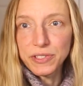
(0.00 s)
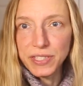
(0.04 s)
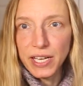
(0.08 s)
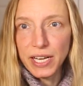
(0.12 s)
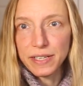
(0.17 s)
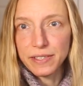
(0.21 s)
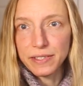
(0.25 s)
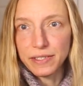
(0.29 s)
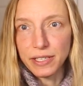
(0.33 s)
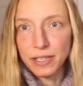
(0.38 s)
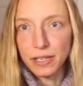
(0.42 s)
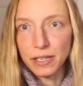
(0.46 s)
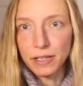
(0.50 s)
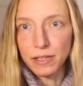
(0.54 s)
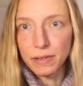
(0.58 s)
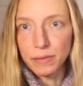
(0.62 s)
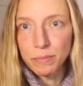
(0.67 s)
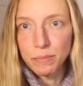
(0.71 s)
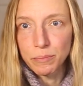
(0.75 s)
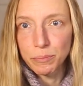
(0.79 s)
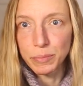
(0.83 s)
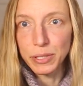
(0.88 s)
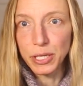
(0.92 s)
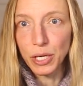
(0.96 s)
was actually
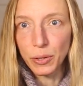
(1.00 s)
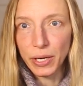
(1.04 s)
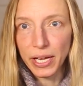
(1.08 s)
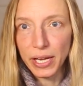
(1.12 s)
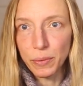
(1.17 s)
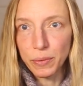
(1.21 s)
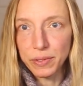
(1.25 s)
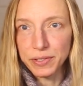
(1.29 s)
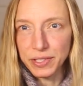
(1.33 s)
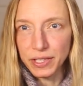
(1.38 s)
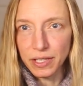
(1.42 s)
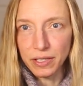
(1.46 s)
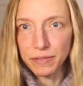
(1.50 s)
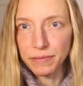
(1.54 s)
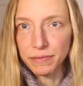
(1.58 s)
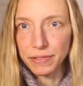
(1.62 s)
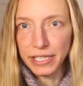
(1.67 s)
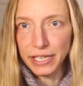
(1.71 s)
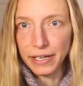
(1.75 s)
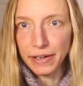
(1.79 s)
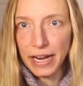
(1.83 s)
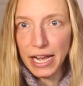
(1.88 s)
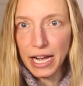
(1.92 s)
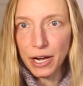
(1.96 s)
gonna be okay. It wasn't gonna
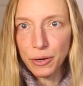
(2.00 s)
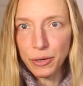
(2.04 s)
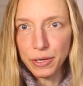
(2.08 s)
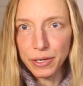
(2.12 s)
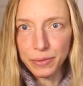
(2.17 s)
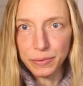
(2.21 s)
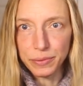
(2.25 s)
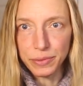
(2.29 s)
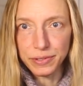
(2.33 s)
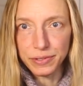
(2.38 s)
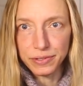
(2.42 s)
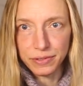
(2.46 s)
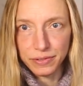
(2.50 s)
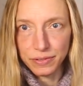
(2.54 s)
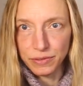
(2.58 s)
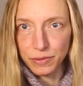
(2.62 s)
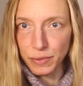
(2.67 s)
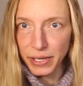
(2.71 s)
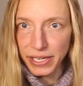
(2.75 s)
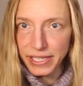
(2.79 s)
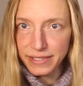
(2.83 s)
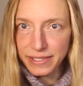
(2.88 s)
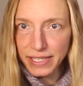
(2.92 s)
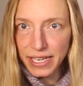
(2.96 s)
flare out, it was
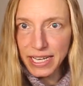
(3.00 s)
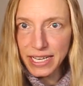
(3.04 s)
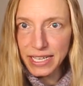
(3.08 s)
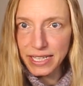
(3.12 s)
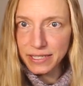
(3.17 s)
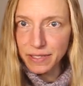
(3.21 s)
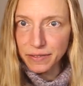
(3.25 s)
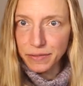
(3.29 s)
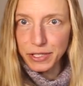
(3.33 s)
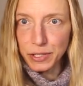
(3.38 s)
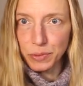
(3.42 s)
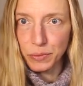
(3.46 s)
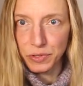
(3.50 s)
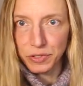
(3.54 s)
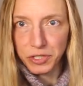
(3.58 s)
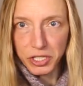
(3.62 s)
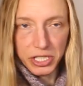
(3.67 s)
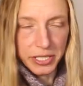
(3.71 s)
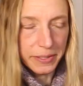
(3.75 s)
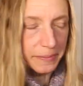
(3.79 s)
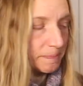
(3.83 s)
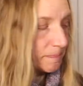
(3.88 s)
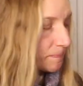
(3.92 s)
the right size, everything was good.